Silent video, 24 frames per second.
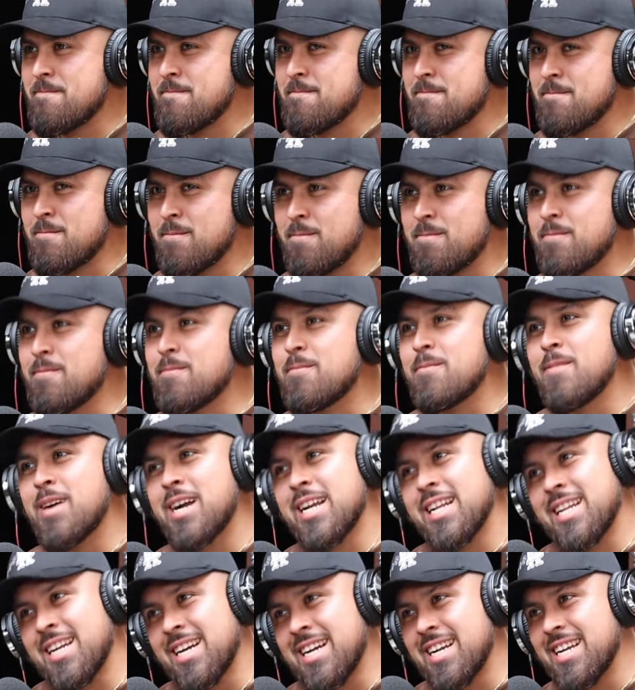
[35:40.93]
for sure,
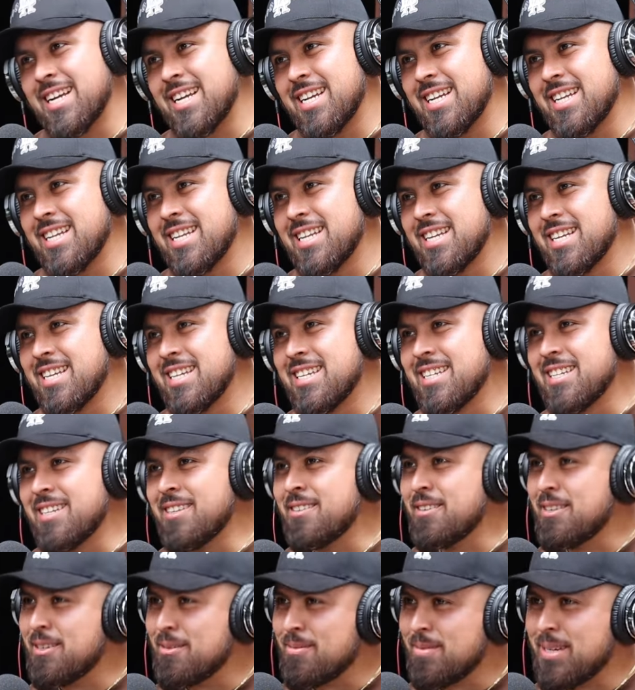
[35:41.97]
why not? You
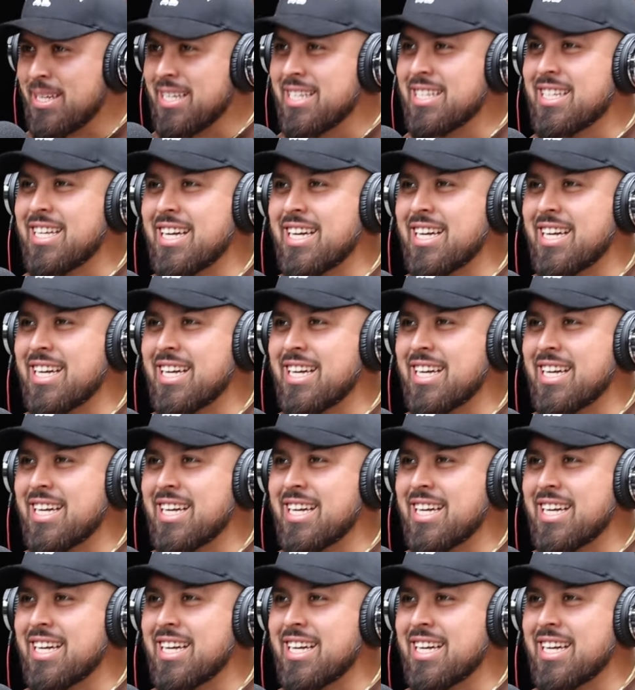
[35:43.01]
know what I mean?